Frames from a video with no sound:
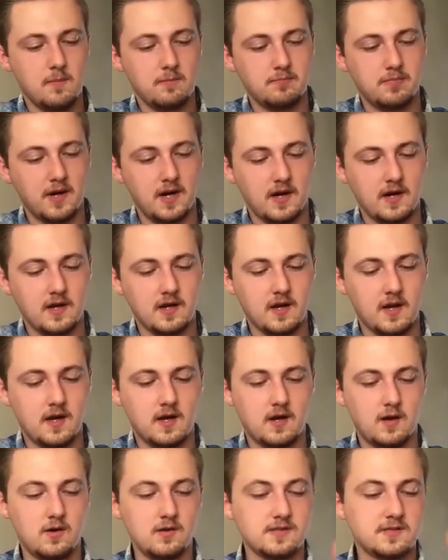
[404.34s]
but
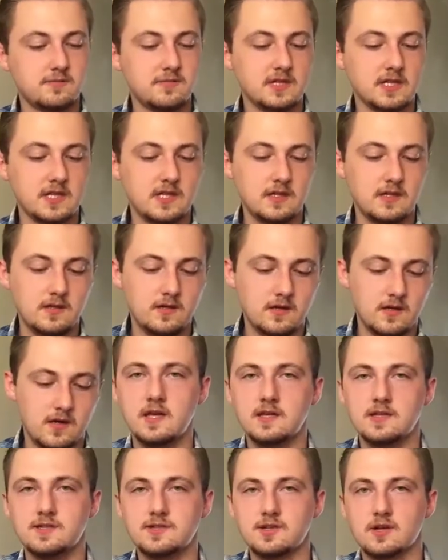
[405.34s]
ultimately,
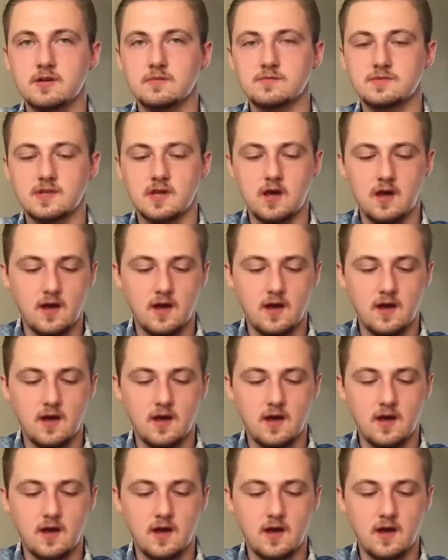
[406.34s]
in terms